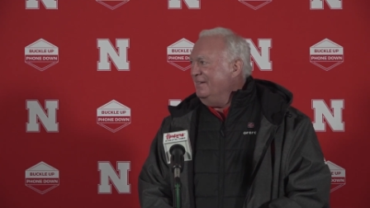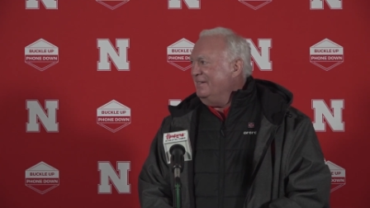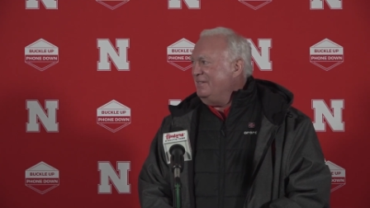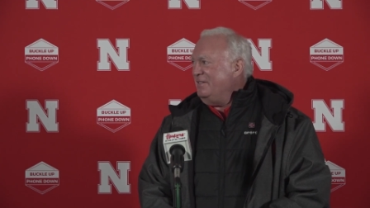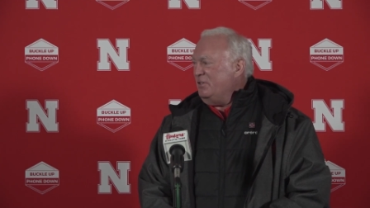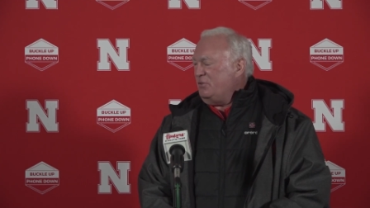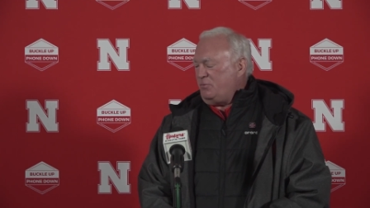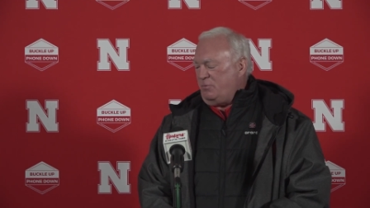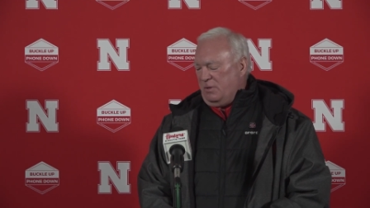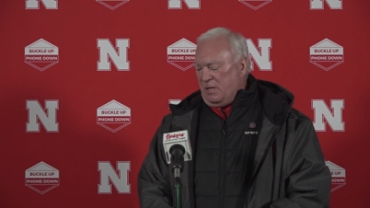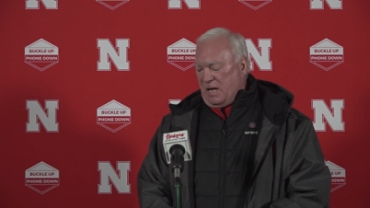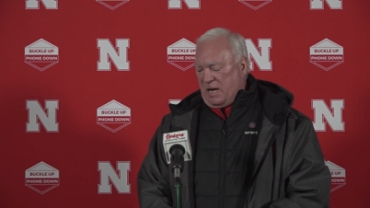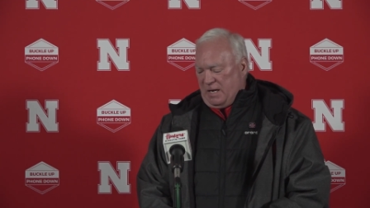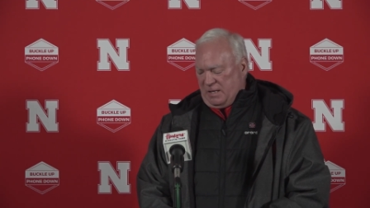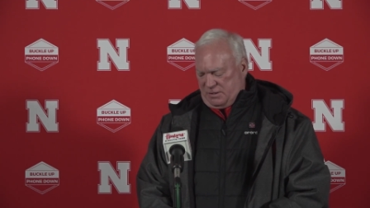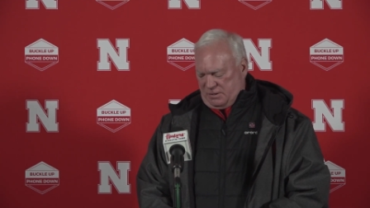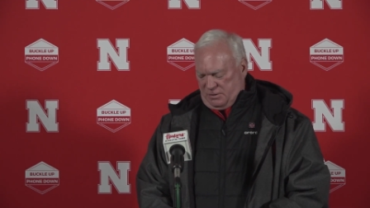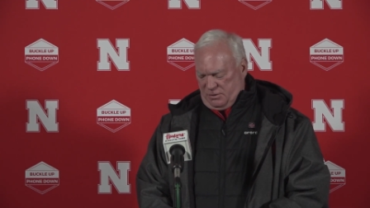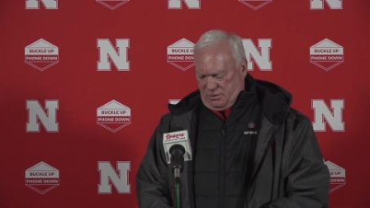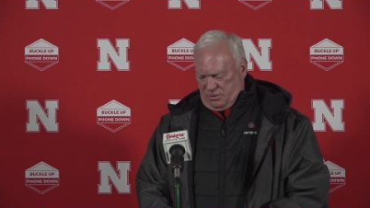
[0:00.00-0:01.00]
just
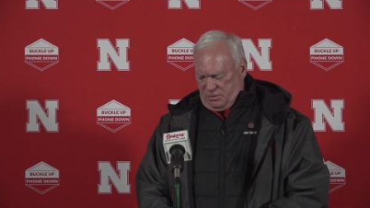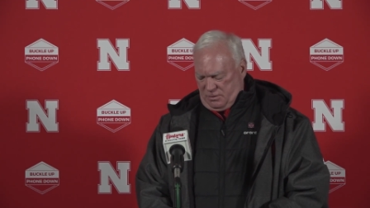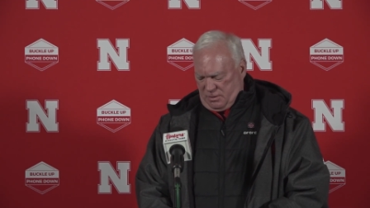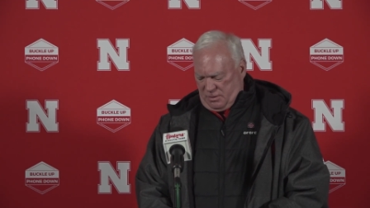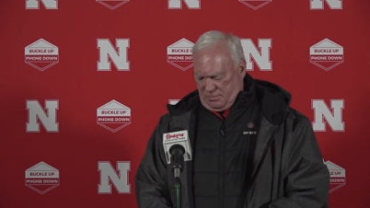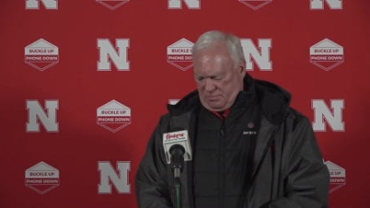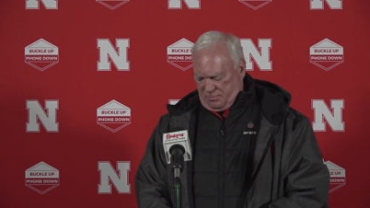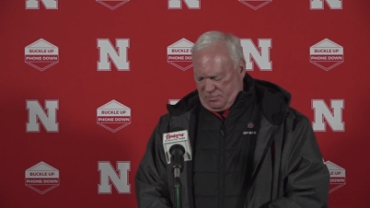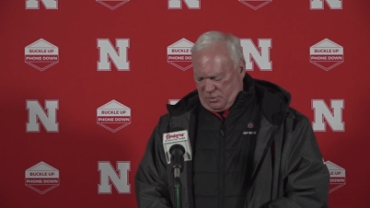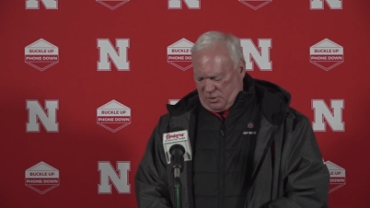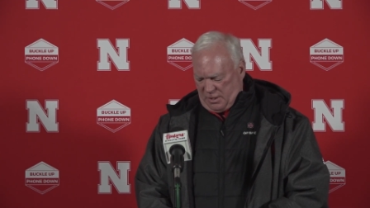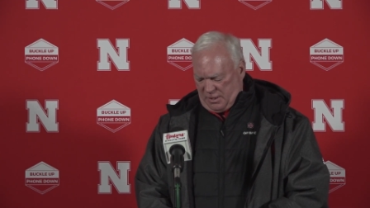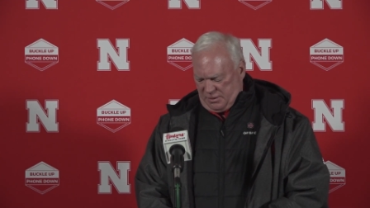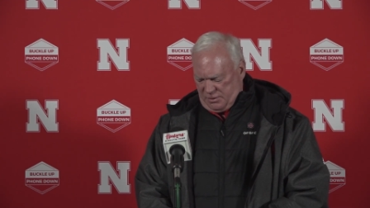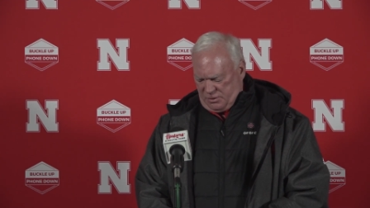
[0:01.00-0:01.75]
relax and, and play."